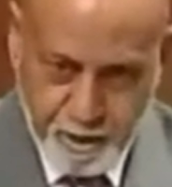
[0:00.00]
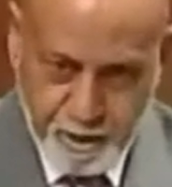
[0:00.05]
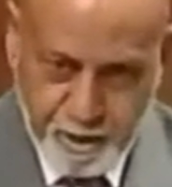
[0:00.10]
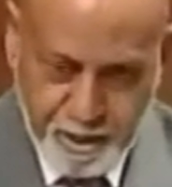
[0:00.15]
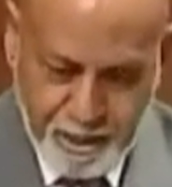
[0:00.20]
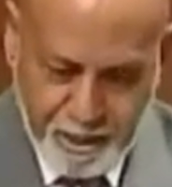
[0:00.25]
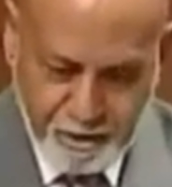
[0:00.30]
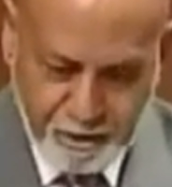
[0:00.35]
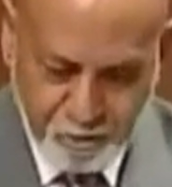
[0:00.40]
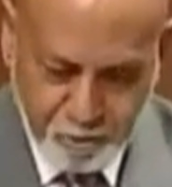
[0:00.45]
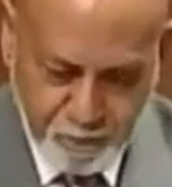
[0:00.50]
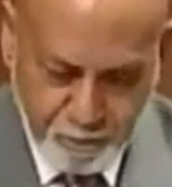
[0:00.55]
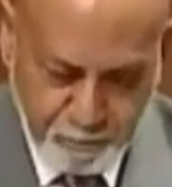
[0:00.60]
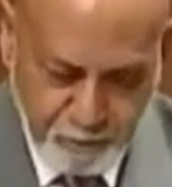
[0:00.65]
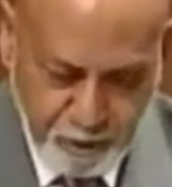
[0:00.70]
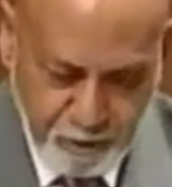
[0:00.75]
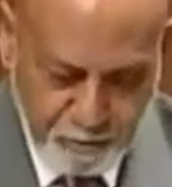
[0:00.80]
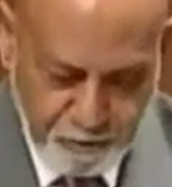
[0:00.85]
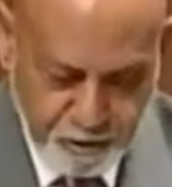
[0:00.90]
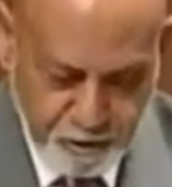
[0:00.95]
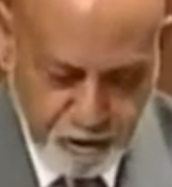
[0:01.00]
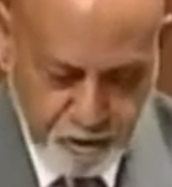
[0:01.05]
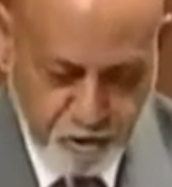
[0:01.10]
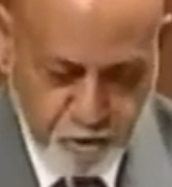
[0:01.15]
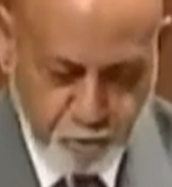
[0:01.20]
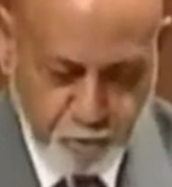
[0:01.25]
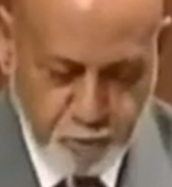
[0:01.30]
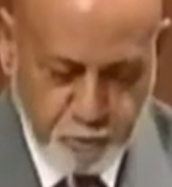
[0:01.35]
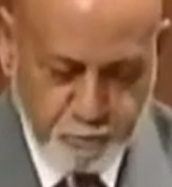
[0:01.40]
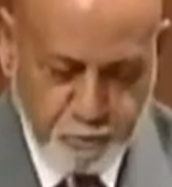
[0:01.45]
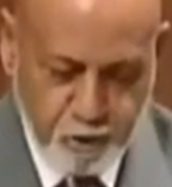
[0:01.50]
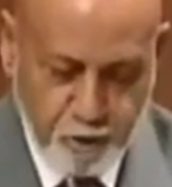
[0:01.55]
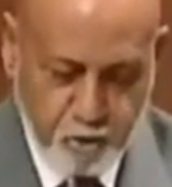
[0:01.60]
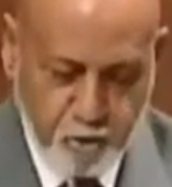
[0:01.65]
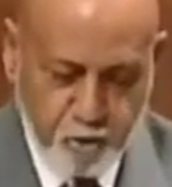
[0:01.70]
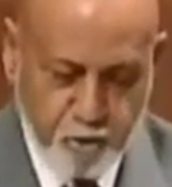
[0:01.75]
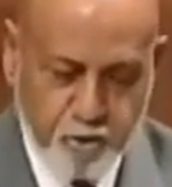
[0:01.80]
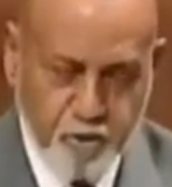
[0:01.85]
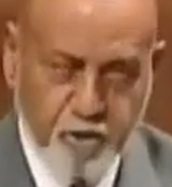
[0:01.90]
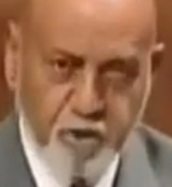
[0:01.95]
House Republicans
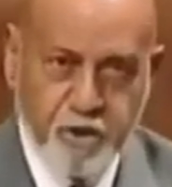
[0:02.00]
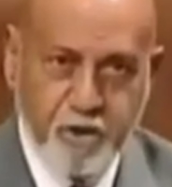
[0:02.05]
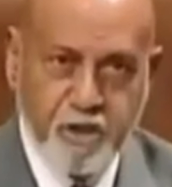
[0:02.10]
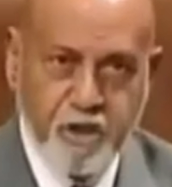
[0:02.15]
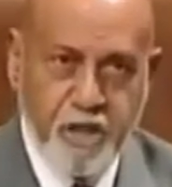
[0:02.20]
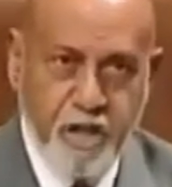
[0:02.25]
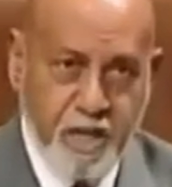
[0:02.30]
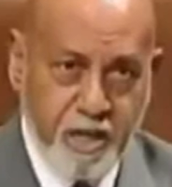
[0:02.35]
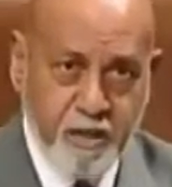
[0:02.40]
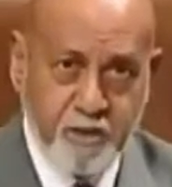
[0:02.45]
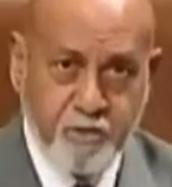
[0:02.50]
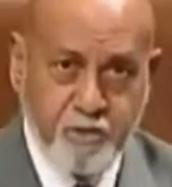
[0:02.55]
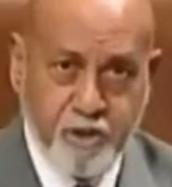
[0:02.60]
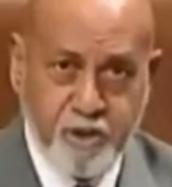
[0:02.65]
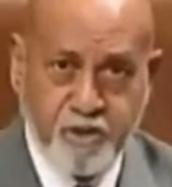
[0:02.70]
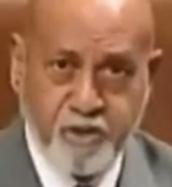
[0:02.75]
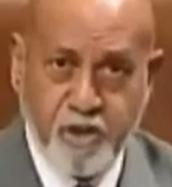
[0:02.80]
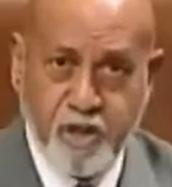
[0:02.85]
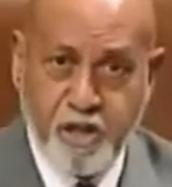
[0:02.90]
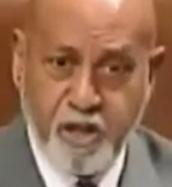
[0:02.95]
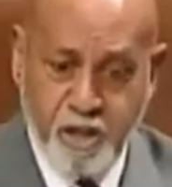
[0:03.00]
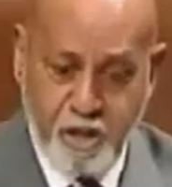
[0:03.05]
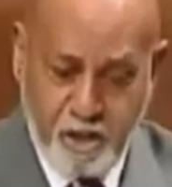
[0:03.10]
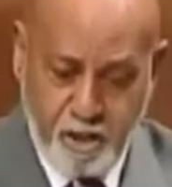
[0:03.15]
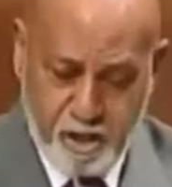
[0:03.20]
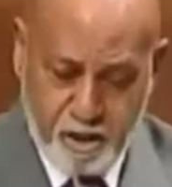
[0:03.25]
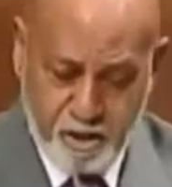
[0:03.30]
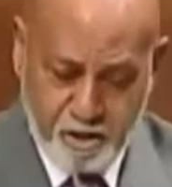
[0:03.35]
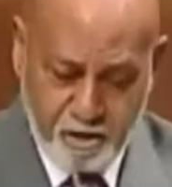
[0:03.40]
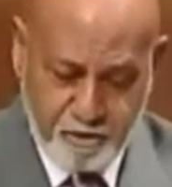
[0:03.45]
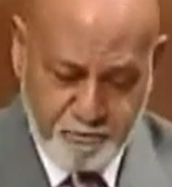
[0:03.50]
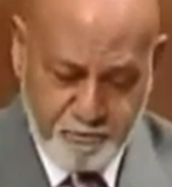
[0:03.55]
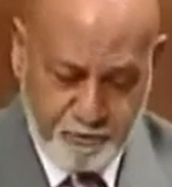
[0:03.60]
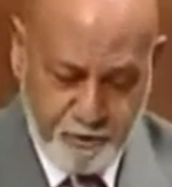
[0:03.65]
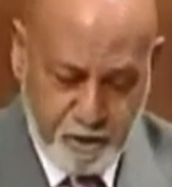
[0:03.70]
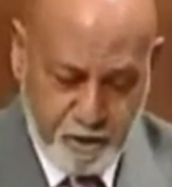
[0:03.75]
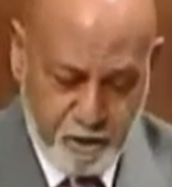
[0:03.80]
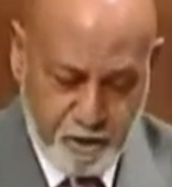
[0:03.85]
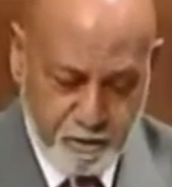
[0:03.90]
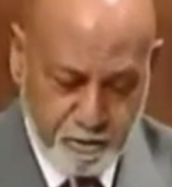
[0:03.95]
proposed to dangerously
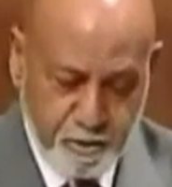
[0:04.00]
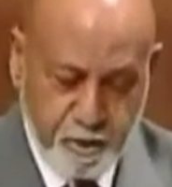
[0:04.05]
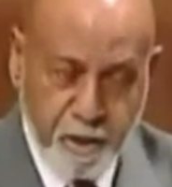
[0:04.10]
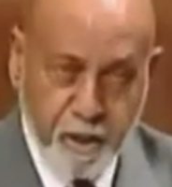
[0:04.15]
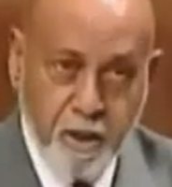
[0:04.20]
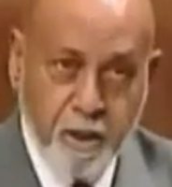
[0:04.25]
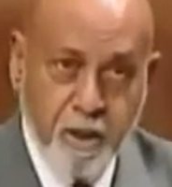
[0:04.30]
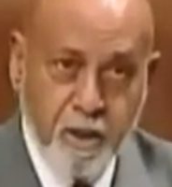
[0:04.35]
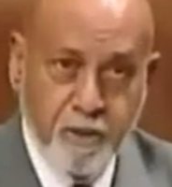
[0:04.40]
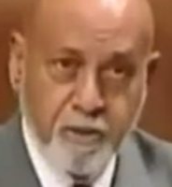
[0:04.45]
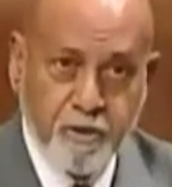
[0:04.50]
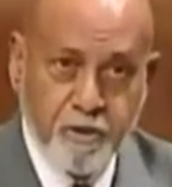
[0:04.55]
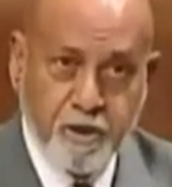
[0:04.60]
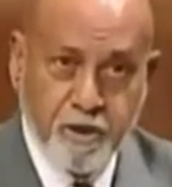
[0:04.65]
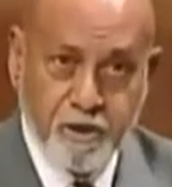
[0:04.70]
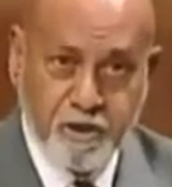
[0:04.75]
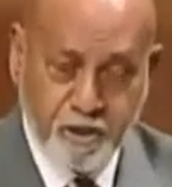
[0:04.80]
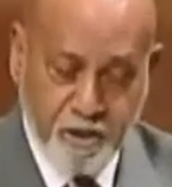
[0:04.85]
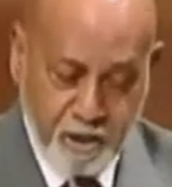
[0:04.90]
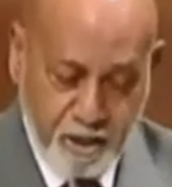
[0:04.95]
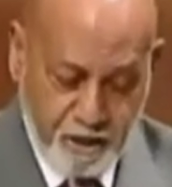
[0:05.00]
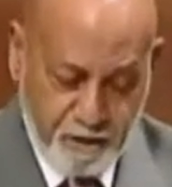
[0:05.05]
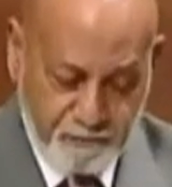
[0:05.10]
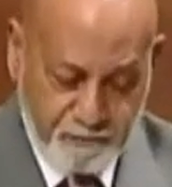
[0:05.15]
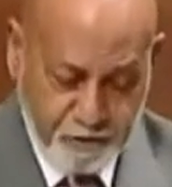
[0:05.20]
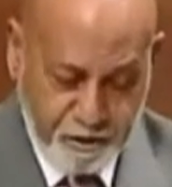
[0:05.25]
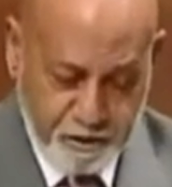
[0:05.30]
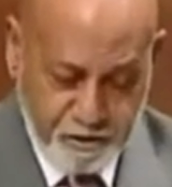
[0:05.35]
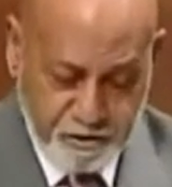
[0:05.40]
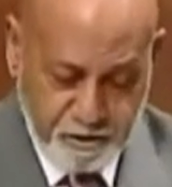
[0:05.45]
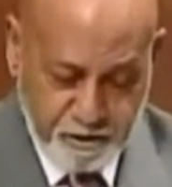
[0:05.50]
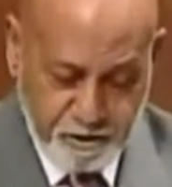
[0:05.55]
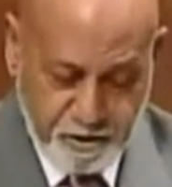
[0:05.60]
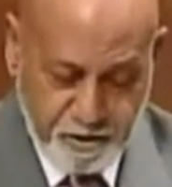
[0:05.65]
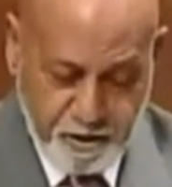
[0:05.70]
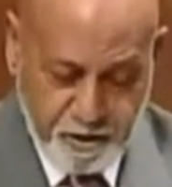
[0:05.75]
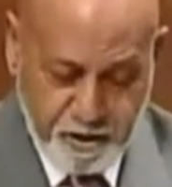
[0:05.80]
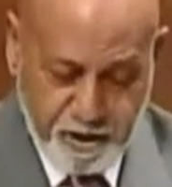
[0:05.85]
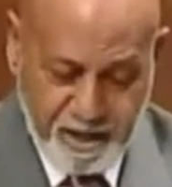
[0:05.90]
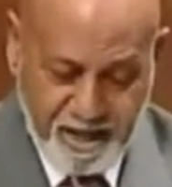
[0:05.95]
underfund the
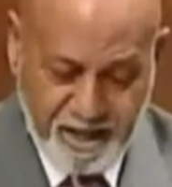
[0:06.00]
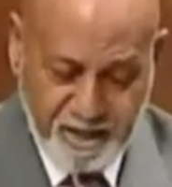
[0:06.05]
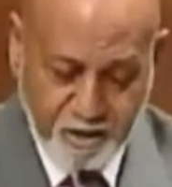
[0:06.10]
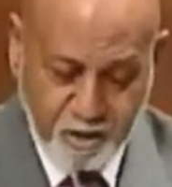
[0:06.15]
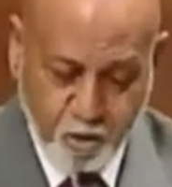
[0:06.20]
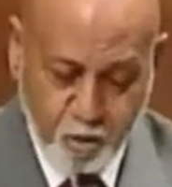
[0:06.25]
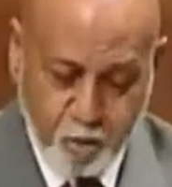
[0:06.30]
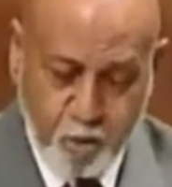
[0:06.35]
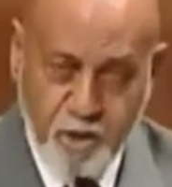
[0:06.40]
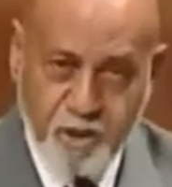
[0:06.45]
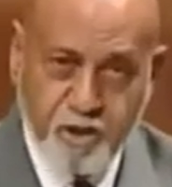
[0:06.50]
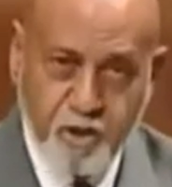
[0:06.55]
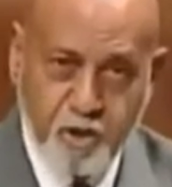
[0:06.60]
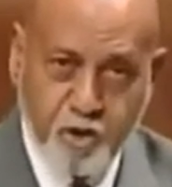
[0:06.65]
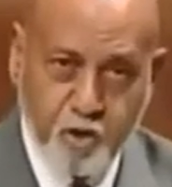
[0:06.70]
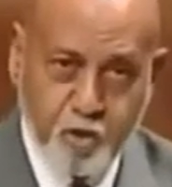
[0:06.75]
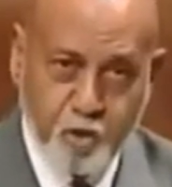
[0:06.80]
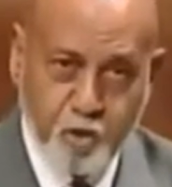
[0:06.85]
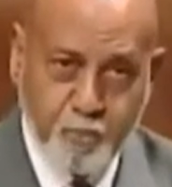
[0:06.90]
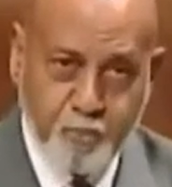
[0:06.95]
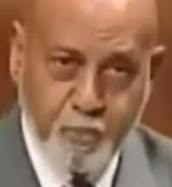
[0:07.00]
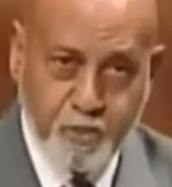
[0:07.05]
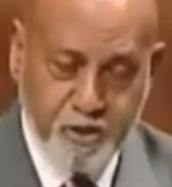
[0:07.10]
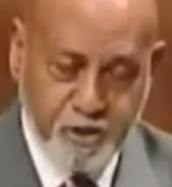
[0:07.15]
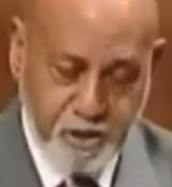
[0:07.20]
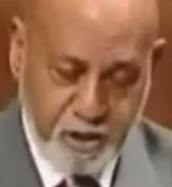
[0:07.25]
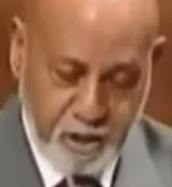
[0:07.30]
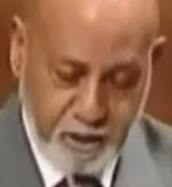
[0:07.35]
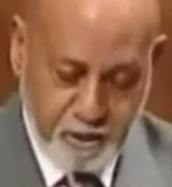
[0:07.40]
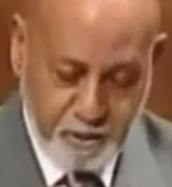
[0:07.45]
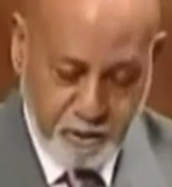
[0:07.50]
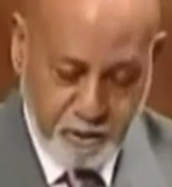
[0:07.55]
CFTC at 22%